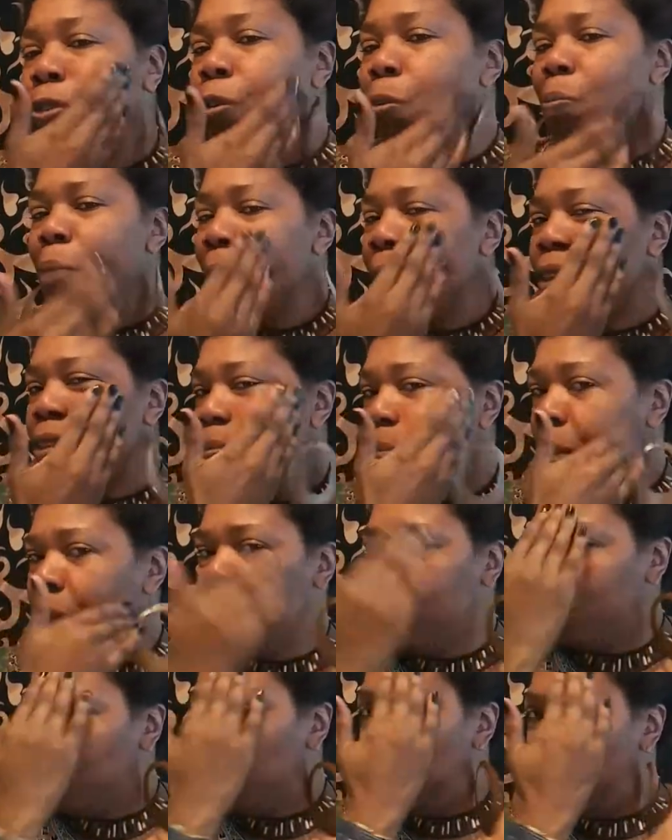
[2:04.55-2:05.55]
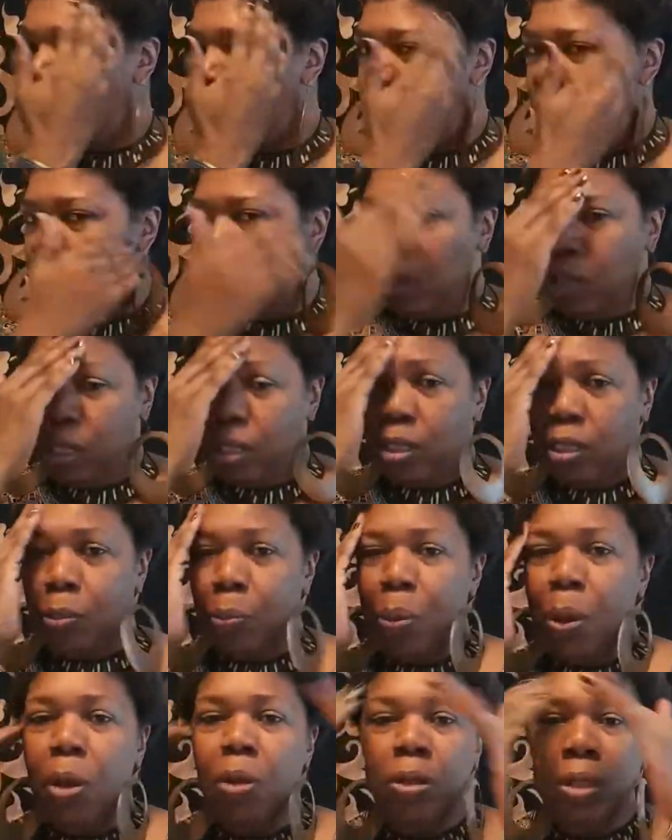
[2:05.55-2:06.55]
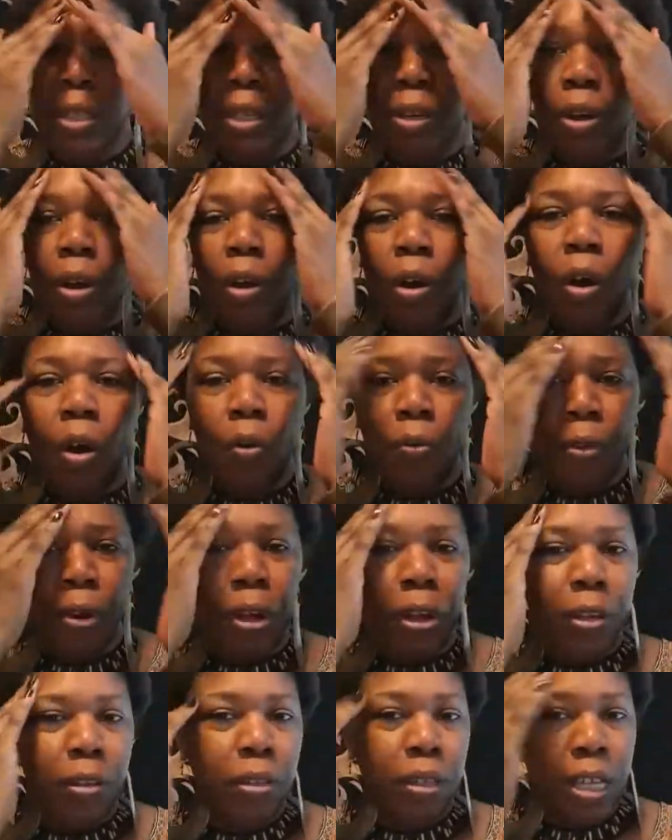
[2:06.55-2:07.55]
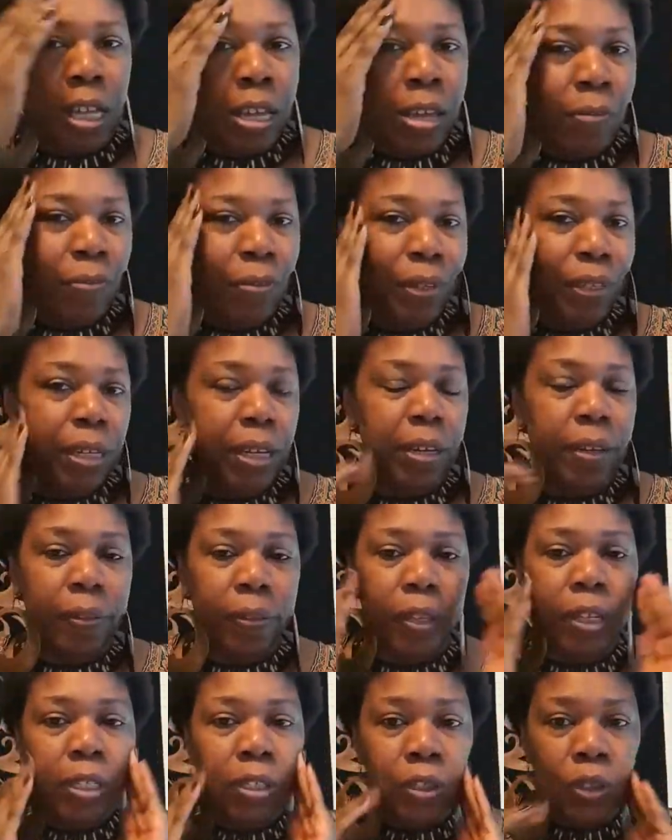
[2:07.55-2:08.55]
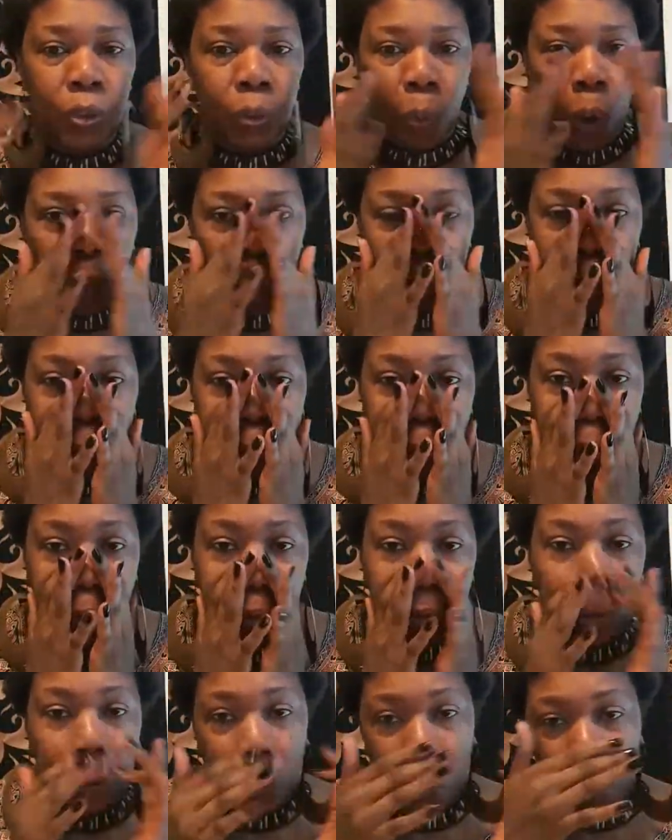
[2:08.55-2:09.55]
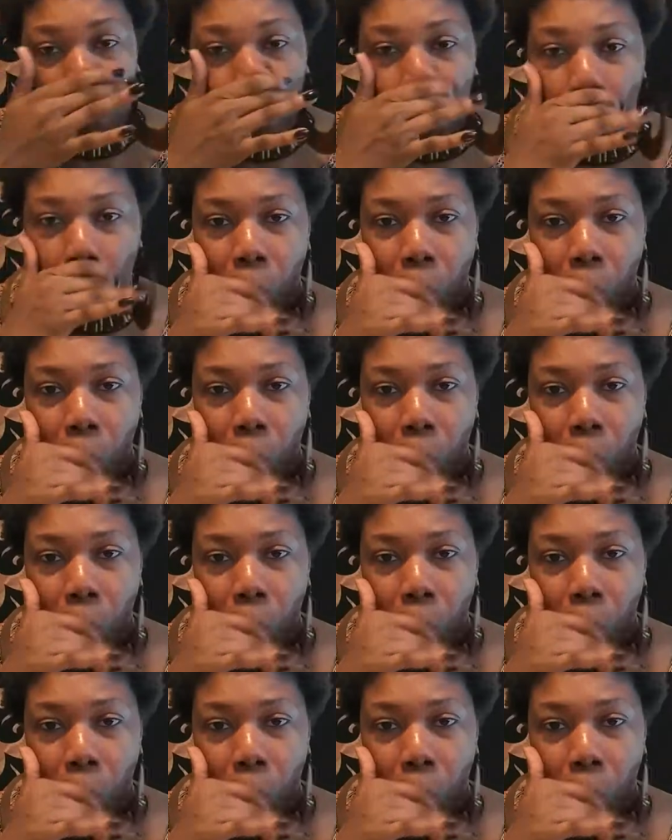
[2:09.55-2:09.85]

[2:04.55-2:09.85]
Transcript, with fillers: match mineral, supposedly go over evenly. And this is what we're going to see.